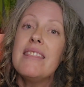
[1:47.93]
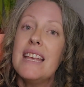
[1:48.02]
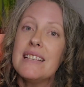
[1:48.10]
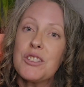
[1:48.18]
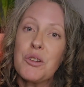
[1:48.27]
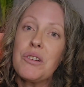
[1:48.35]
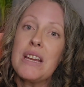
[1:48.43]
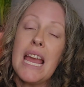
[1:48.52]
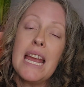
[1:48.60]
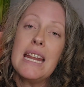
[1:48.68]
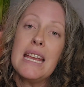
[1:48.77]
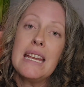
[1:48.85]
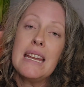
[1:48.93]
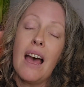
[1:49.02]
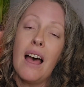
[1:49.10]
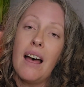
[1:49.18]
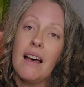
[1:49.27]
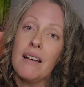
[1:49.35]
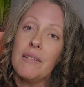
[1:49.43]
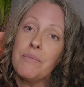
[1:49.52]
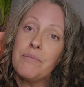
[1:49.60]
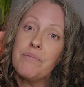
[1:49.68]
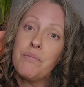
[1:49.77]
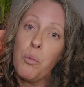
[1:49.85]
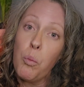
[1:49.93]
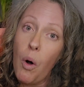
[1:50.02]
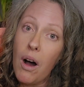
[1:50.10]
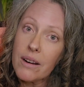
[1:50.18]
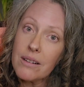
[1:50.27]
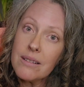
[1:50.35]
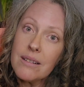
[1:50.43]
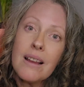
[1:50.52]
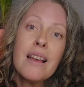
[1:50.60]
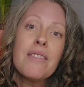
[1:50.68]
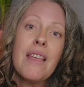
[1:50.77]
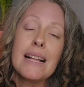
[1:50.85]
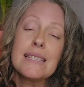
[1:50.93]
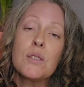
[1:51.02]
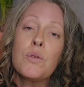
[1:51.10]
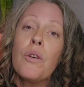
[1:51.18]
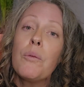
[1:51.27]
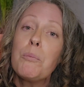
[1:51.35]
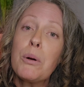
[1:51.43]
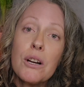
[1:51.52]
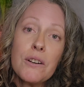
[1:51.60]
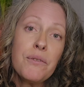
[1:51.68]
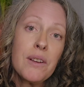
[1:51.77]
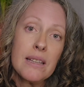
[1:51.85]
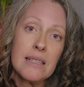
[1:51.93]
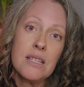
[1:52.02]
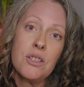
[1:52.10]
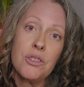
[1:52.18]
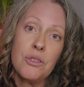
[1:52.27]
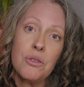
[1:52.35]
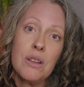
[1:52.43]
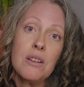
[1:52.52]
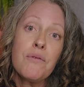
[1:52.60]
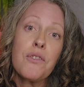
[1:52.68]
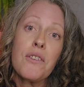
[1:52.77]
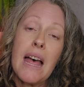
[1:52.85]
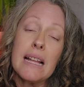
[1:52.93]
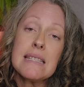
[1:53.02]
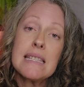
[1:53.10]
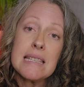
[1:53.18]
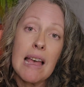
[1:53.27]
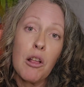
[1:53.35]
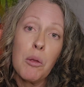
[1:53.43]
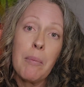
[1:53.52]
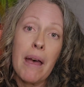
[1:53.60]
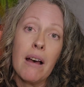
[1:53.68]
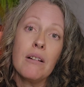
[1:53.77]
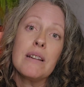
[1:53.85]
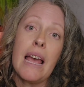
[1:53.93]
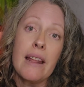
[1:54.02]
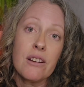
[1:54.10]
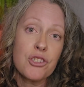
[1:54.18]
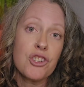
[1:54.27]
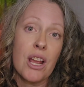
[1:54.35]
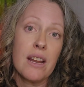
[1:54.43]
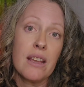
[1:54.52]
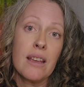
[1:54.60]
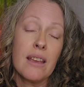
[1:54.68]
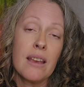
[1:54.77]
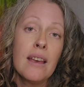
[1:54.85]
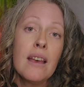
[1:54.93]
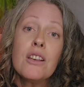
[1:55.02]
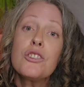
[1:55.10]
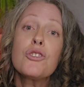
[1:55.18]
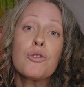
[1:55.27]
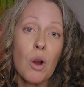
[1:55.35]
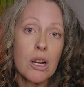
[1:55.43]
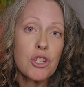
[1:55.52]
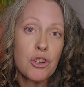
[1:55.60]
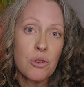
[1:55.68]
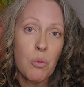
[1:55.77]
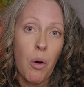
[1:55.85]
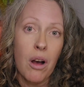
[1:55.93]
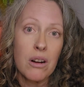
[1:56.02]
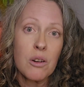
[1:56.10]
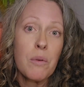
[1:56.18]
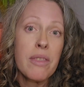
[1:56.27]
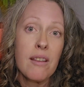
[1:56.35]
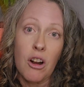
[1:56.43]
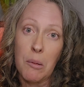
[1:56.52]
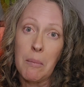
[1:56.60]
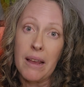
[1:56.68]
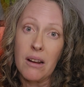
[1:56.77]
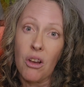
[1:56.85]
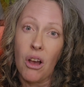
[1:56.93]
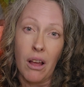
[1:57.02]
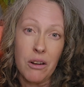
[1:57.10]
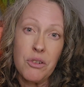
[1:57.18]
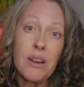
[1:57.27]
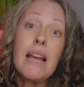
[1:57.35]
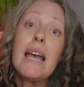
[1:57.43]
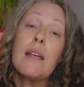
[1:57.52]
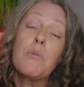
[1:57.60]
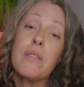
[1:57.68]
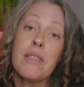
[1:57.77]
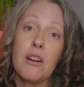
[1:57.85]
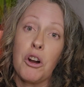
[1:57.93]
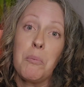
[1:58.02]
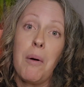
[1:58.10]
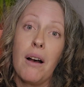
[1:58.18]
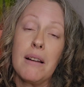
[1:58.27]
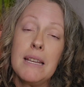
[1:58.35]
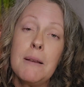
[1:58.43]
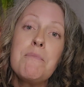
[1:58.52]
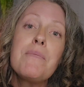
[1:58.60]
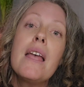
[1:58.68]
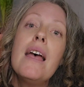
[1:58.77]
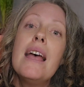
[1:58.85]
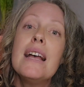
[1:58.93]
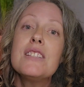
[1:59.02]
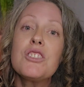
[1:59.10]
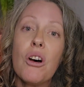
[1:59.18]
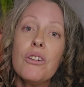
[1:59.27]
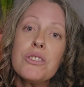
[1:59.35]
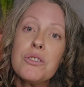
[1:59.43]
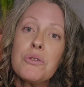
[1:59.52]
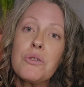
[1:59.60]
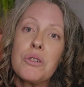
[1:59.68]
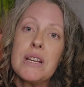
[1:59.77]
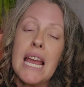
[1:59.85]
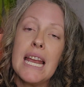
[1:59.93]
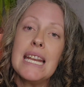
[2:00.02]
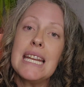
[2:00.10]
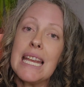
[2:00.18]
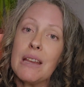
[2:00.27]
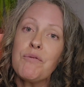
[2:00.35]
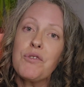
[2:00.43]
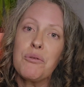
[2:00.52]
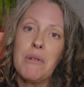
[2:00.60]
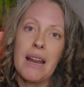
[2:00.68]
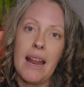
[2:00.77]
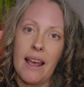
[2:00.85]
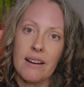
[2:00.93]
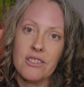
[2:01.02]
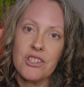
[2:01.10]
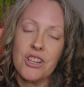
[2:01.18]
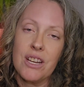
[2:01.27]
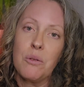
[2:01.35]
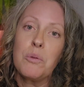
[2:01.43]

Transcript: It's creating uh, water that's perfectly suited for that cell-bound, energetic, structured water within our mitochondria and within our body. It's also creating infrared energy,